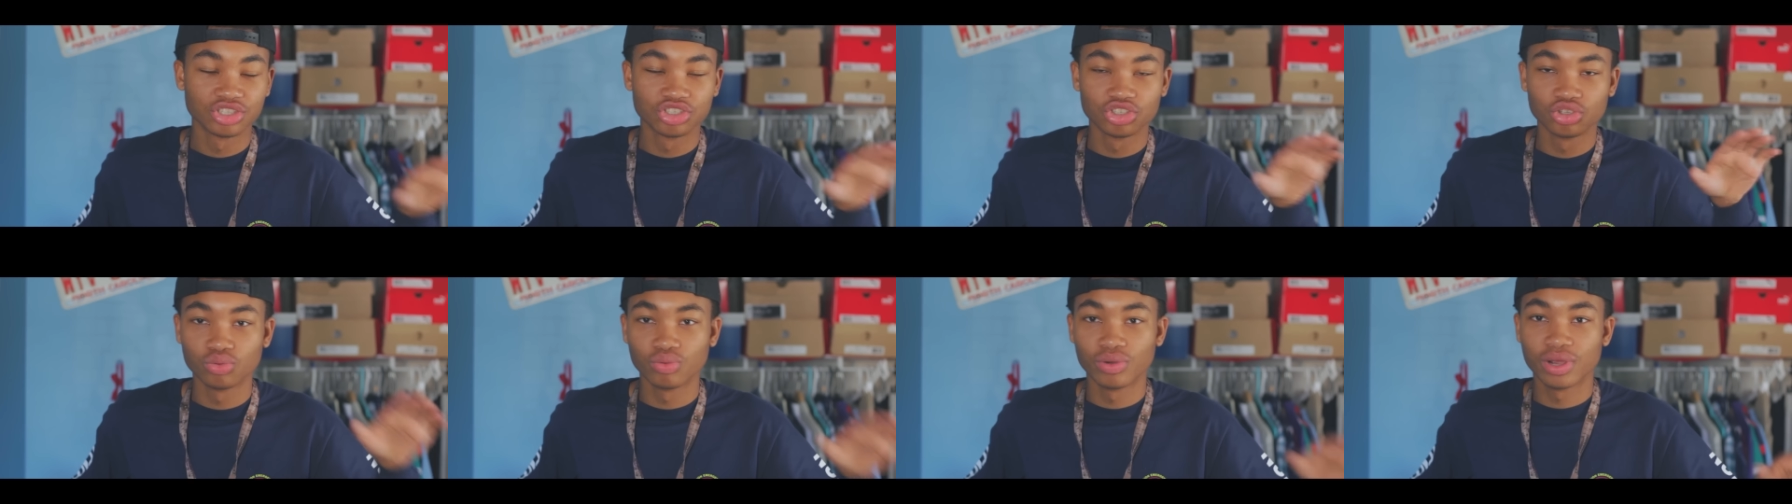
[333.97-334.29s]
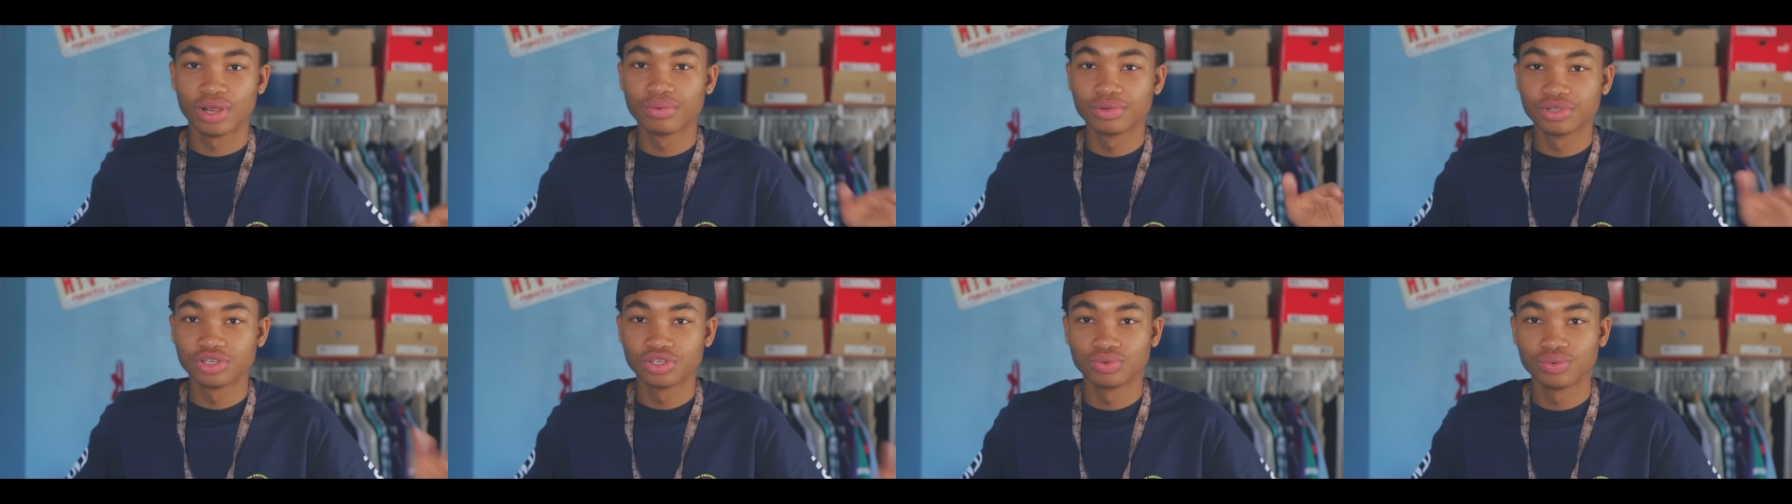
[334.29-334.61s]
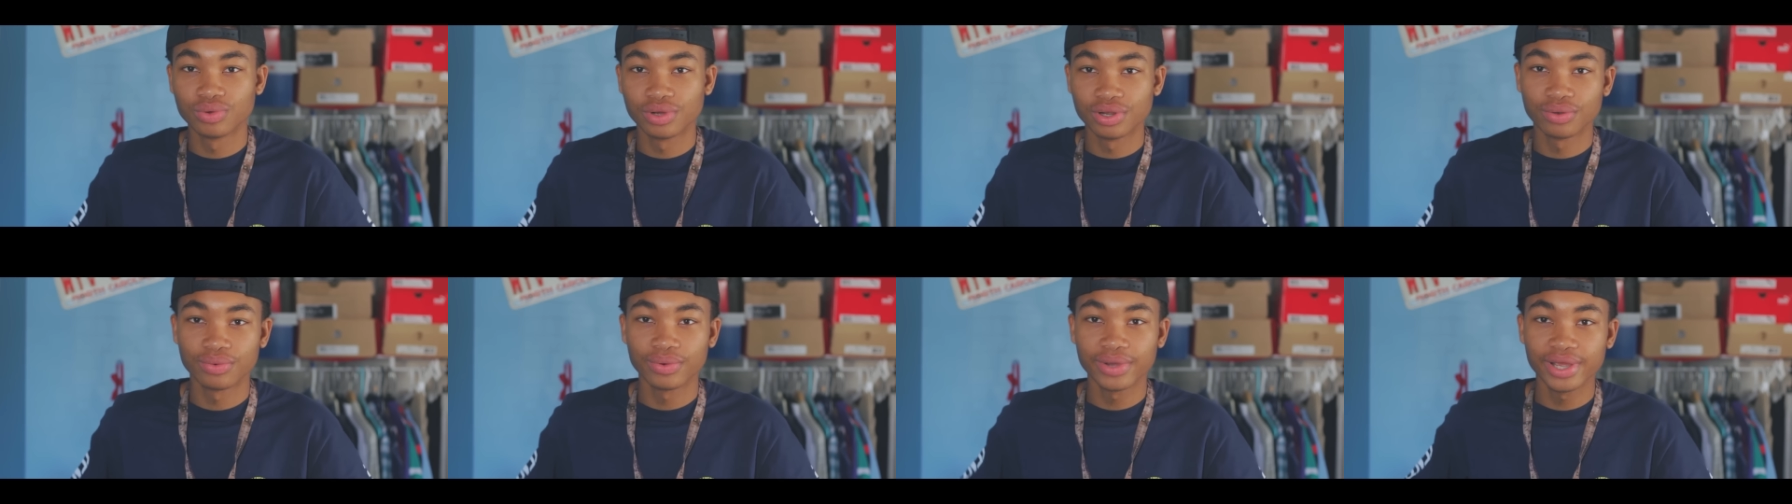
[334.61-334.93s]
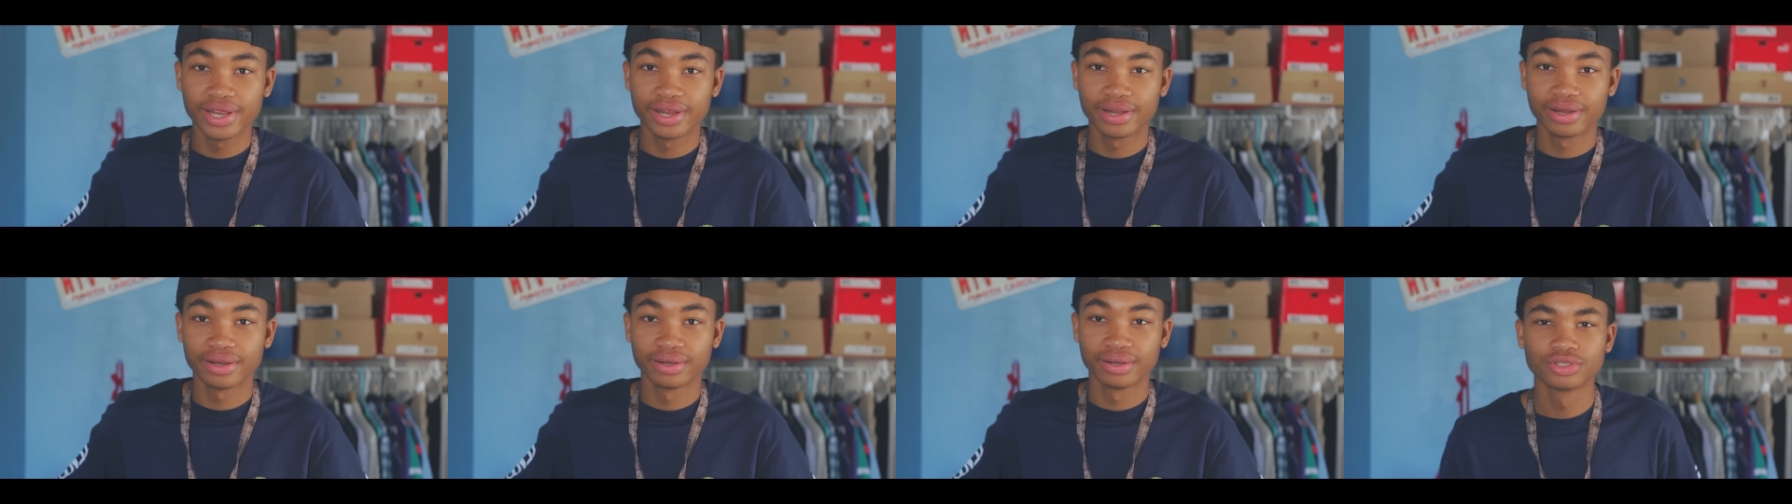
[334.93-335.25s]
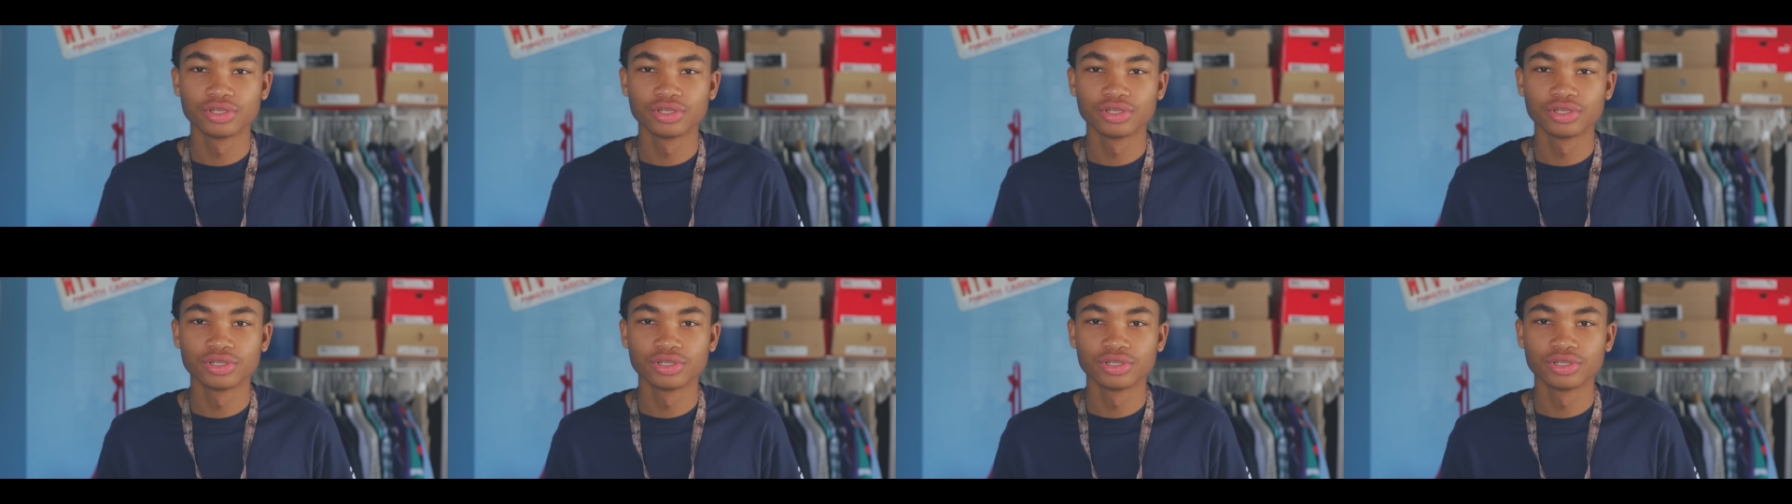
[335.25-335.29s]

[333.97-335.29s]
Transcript: to wear what you wanna wear.